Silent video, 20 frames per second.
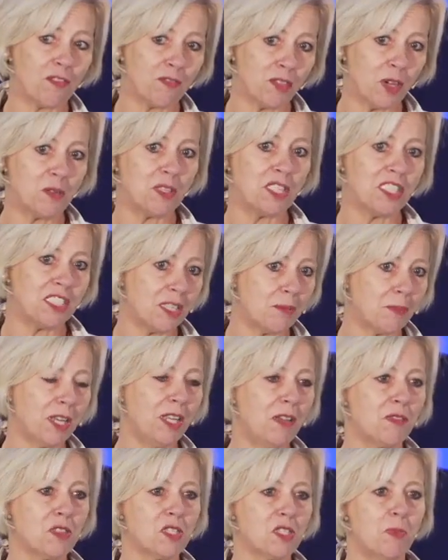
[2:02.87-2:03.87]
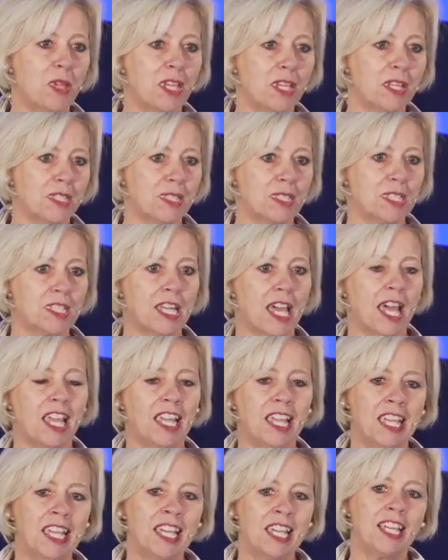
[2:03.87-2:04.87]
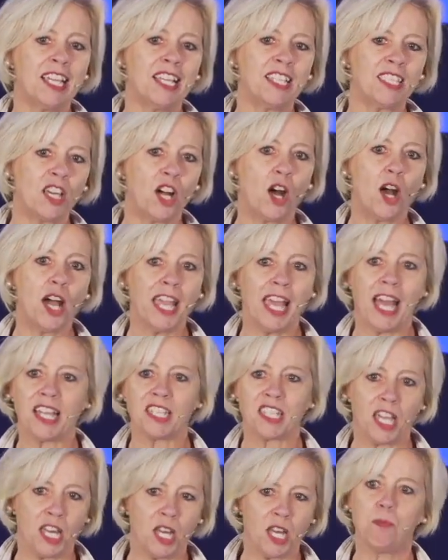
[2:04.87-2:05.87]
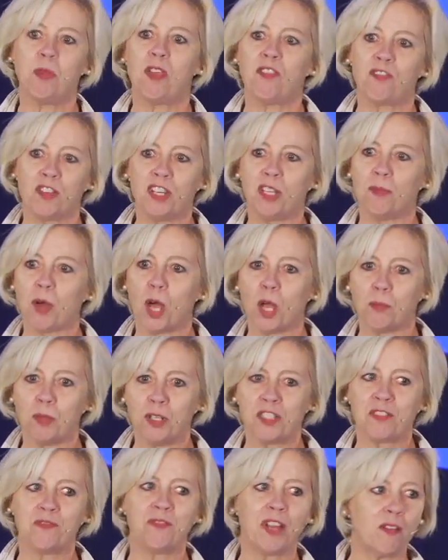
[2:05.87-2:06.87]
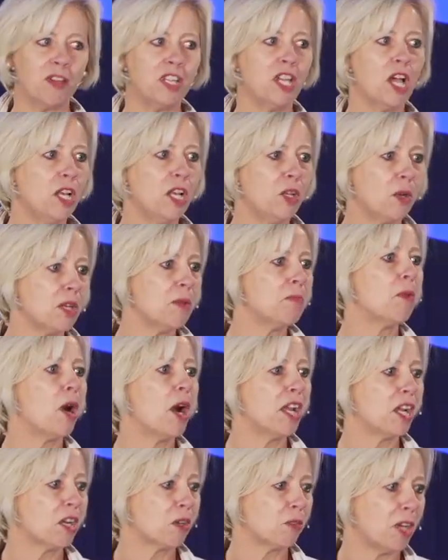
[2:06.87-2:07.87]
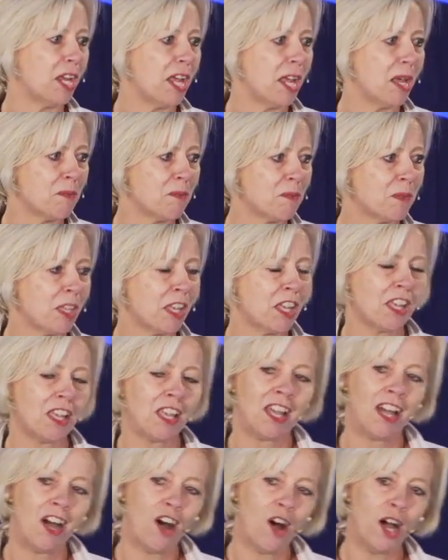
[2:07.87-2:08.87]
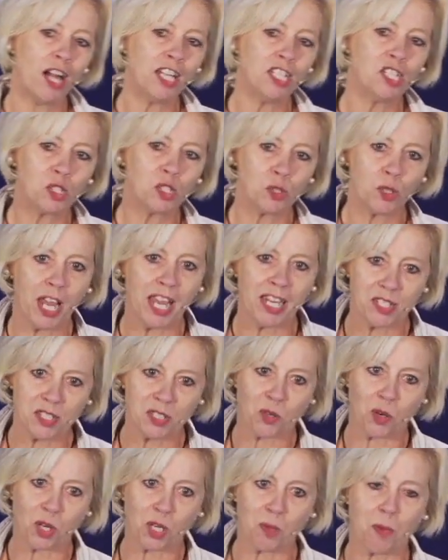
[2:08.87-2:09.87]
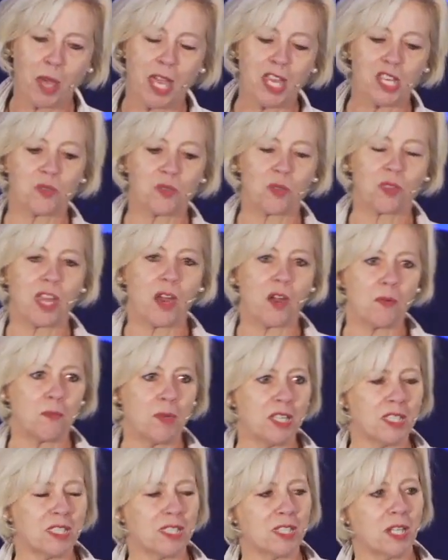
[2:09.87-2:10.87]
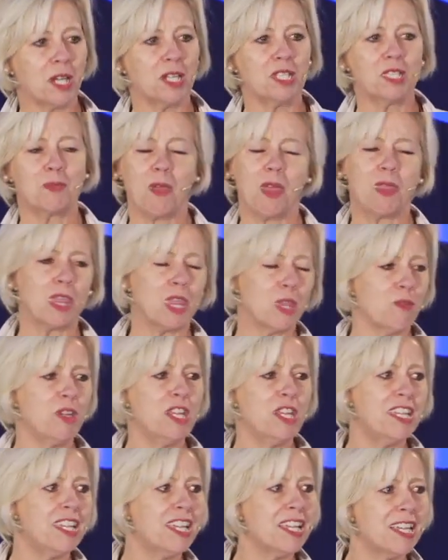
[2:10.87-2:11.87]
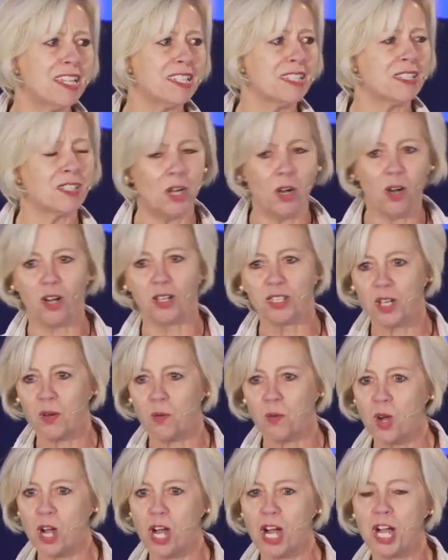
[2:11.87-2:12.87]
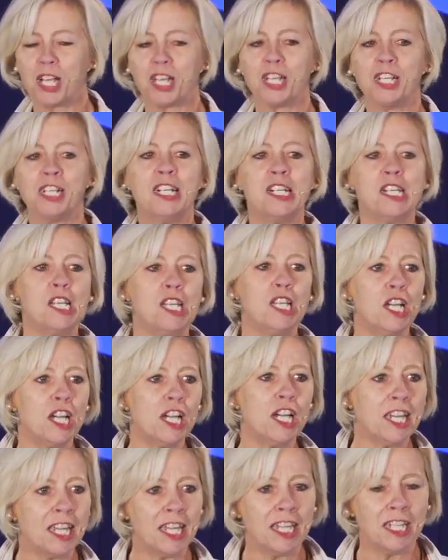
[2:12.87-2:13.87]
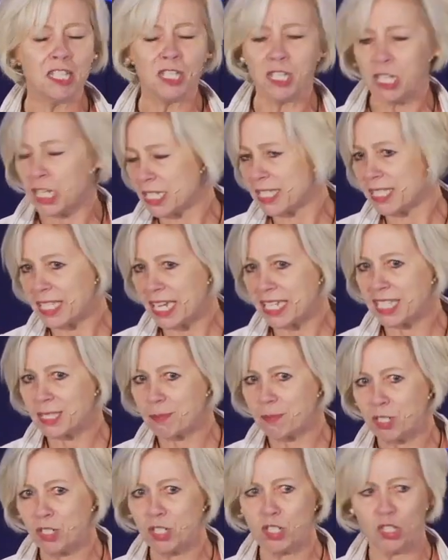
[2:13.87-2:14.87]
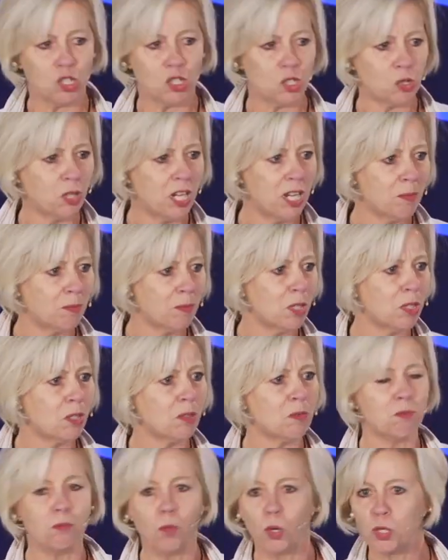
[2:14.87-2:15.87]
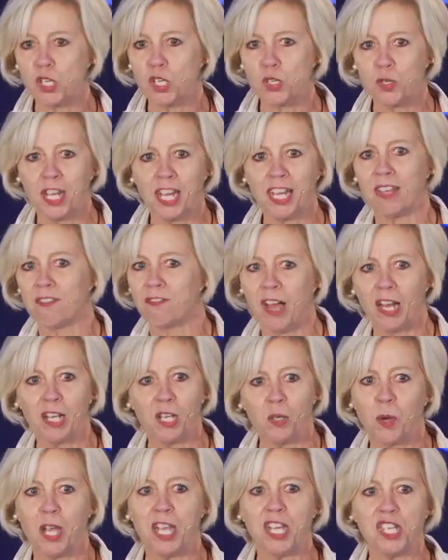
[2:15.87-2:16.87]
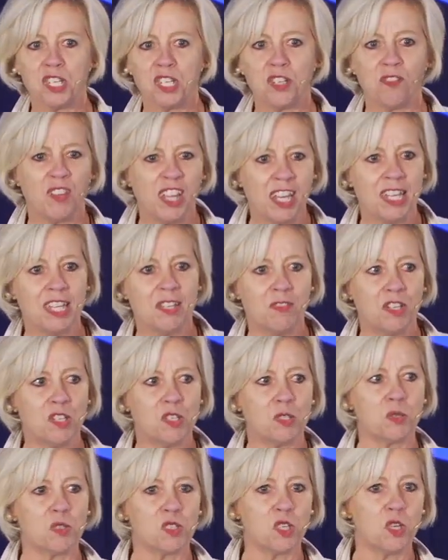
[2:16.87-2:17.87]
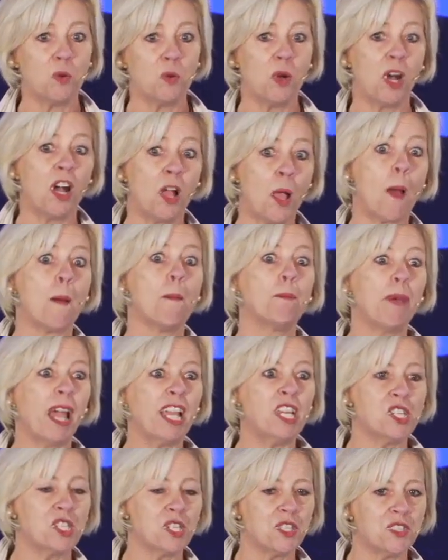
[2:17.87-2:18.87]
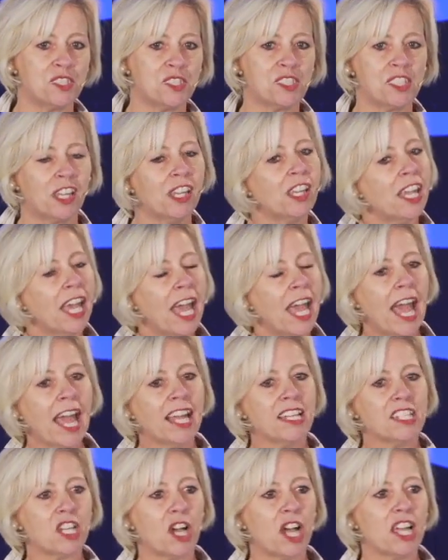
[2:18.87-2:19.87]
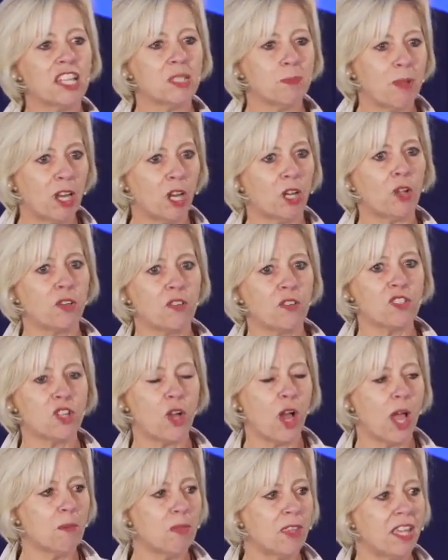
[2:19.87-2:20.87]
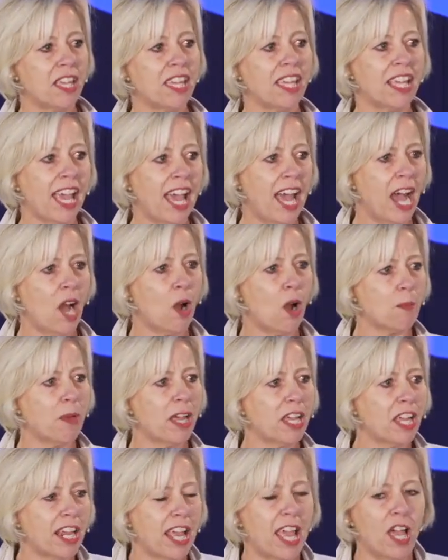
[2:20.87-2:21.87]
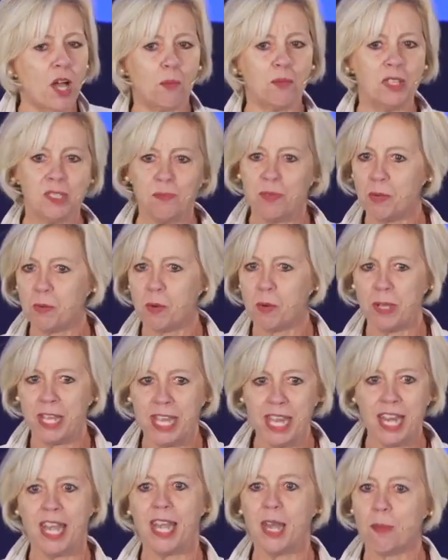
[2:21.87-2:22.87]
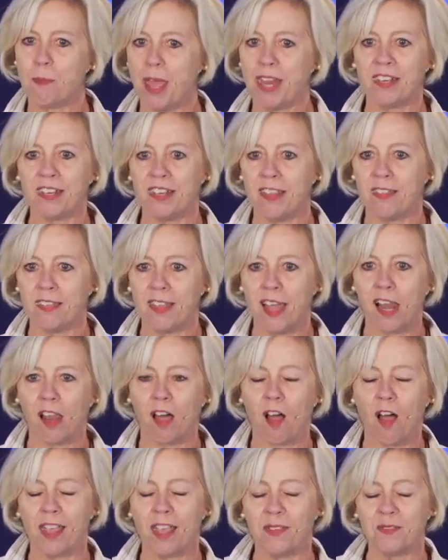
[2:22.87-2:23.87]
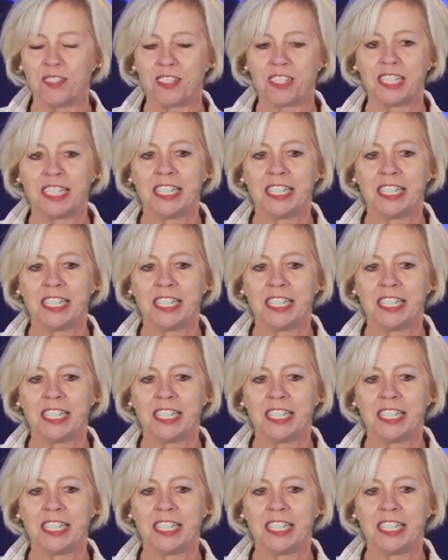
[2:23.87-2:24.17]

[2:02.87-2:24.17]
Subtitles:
noticed in many of the speakers today, is that I had an epiphany moment very early on in my career. I trained as an occupational therapist. I spent 3 years hard at work, learning, assessment, treatment, monitoring, evaluation of individuals who were patients, and I spent a lot of time thinking, how am I going to help these people be independent in their lives?